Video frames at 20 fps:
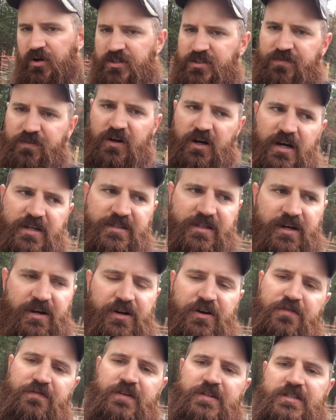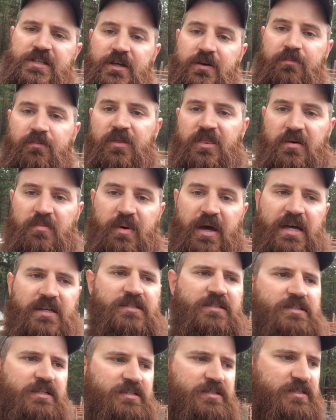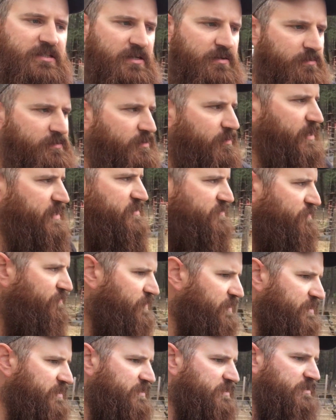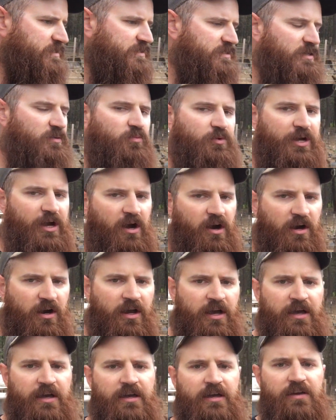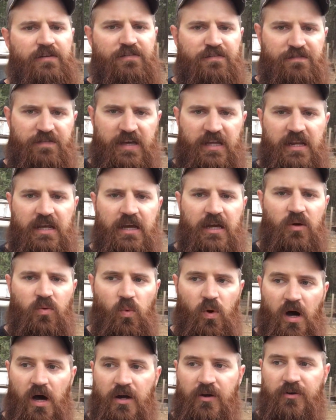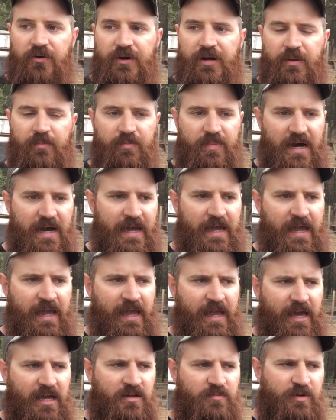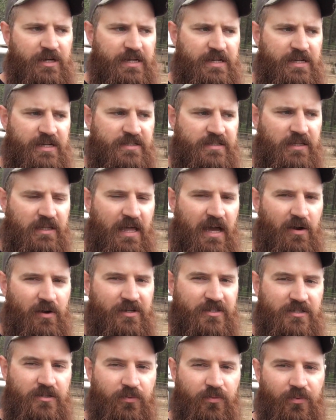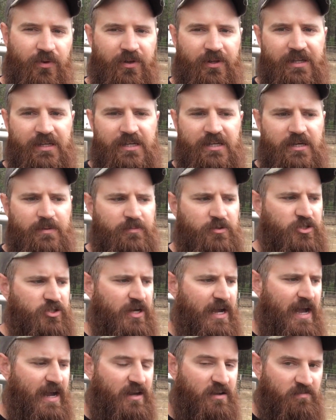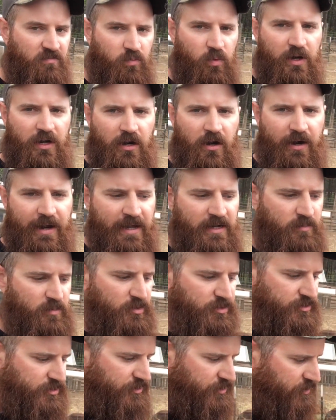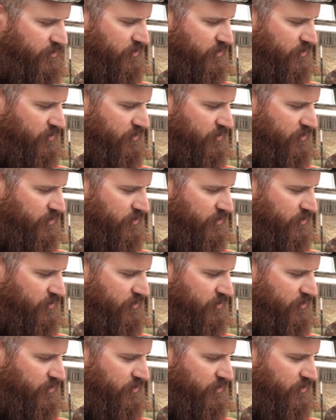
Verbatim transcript: works for us. I don't know if it's the best system, the best feed system. We are feeding and watering by hand, but it does allow us to really keep track of what our animals are